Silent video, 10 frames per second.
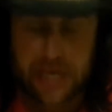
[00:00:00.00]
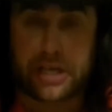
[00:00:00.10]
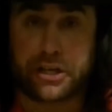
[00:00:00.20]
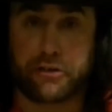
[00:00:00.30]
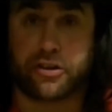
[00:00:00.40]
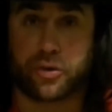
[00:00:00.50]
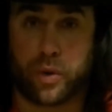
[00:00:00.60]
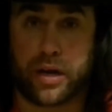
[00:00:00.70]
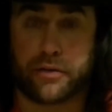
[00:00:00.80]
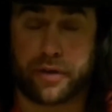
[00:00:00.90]
you're in the
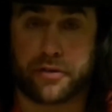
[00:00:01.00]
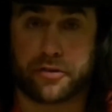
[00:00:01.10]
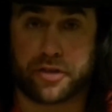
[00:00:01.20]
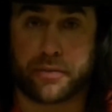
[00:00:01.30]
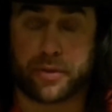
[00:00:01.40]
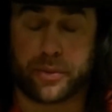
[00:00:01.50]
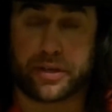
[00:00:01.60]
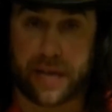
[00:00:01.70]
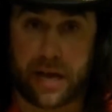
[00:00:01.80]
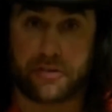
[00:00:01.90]
way of other WWE
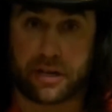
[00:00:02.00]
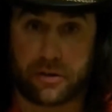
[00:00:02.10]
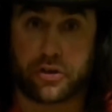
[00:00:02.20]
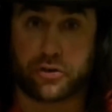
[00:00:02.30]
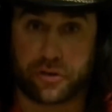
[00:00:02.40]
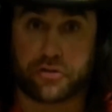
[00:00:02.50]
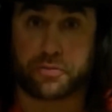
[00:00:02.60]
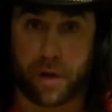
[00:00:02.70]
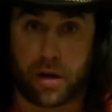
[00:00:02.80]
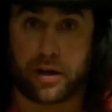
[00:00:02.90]
talent that could use your
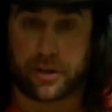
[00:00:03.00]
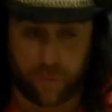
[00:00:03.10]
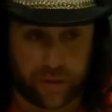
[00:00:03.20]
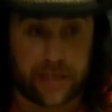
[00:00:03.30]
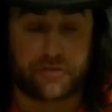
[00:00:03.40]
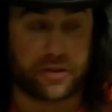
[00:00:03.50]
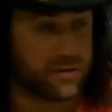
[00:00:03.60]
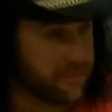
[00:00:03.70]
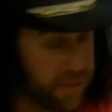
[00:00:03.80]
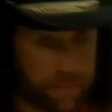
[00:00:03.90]
spotlight, who needs it
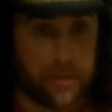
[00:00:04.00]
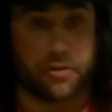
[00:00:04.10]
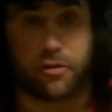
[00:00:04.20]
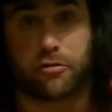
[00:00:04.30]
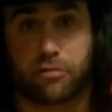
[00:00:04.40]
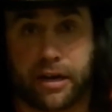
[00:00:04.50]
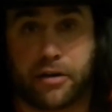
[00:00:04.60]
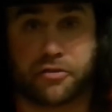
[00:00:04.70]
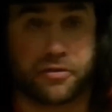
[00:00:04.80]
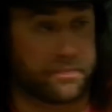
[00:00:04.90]
to rebuild their
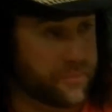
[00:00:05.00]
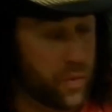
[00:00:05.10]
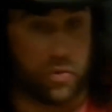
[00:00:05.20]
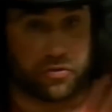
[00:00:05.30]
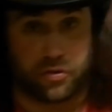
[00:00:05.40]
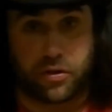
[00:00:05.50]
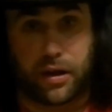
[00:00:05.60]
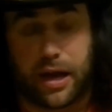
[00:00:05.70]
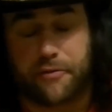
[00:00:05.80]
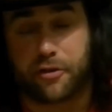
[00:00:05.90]
careers or
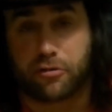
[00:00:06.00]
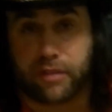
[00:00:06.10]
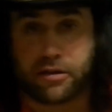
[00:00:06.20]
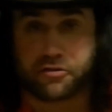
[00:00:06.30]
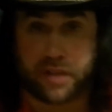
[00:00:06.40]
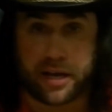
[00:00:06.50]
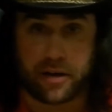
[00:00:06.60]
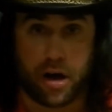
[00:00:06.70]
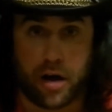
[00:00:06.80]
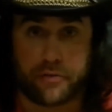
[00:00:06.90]
have their careers take
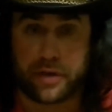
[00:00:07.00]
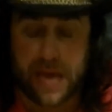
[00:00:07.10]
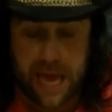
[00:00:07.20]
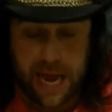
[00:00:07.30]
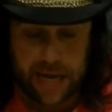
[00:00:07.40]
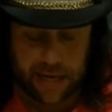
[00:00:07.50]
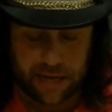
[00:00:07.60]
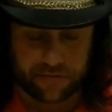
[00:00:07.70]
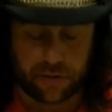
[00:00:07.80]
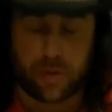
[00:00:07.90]
off. And
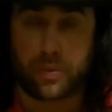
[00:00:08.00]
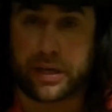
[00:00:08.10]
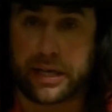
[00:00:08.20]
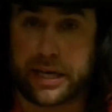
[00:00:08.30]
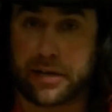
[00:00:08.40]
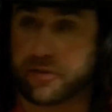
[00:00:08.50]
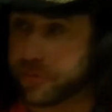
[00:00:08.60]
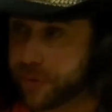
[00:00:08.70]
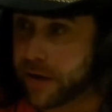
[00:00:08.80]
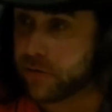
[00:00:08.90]
last thing what we need is a
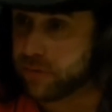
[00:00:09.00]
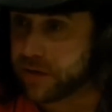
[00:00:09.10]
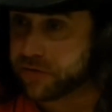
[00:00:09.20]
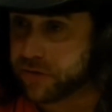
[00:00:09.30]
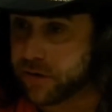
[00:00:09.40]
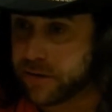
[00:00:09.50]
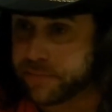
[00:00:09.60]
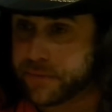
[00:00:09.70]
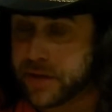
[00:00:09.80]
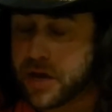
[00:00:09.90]
failed wrestler,
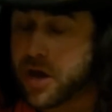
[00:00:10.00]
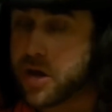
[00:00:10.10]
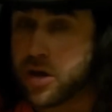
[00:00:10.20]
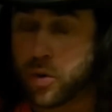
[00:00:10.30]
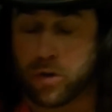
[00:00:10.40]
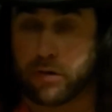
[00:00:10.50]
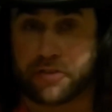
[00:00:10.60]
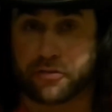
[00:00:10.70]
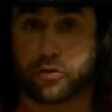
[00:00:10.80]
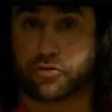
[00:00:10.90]
or a
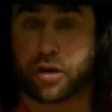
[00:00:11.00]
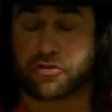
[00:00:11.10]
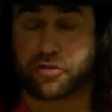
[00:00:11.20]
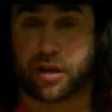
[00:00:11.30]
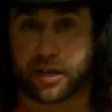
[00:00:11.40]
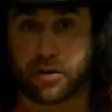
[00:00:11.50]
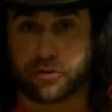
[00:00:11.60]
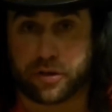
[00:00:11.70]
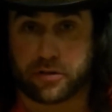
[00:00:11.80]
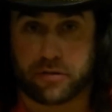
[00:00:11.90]
wrestler who's not selling out to
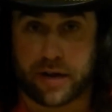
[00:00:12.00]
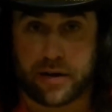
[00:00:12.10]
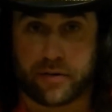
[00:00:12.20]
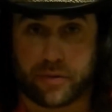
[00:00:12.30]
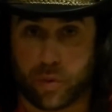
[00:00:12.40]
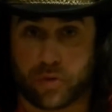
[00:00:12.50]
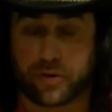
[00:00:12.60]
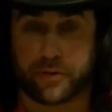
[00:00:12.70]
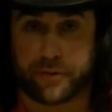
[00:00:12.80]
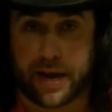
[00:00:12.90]
the crowd or to
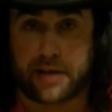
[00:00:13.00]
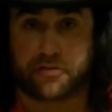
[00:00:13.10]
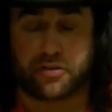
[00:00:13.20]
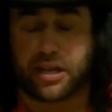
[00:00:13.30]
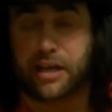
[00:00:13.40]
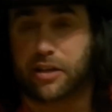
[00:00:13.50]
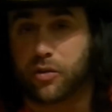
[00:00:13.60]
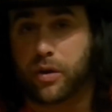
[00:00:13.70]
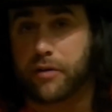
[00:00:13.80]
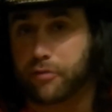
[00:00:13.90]
the fans. Getting in the
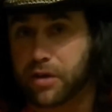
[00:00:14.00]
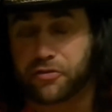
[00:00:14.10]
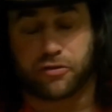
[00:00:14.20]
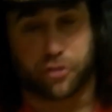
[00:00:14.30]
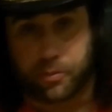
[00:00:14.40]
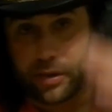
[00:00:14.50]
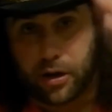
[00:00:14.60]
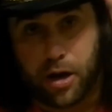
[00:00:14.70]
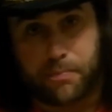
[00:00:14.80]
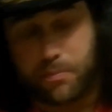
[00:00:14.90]
way of wrestlers could be a
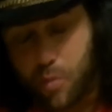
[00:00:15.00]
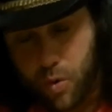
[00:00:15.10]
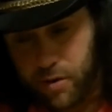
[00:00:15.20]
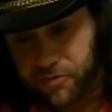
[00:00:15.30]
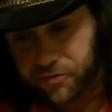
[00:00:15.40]
lot more,